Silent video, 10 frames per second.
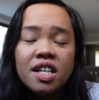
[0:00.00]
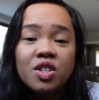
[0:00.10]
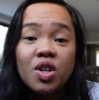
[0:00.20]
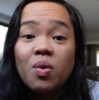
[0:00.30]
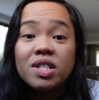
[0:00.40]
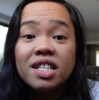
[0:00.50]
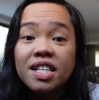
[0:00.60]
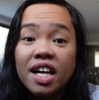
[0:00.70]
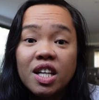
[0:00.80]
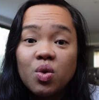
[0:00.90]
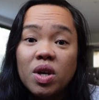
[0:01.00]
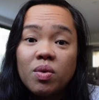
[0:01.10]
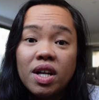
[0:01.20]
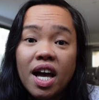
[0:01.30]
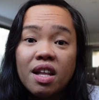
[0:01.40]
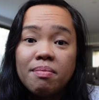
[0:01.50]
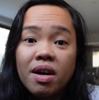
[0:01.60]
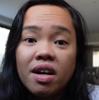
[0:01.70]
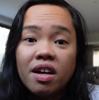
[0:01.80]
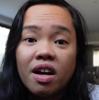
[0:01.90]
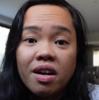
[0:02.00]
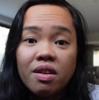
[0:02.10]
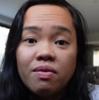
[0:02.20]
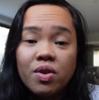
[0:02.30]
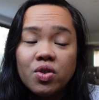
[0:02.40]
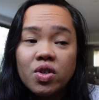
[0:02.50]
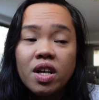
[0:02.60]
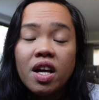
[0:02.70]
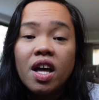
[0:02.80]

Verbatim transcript: So that was the second week when I had my iron infusion.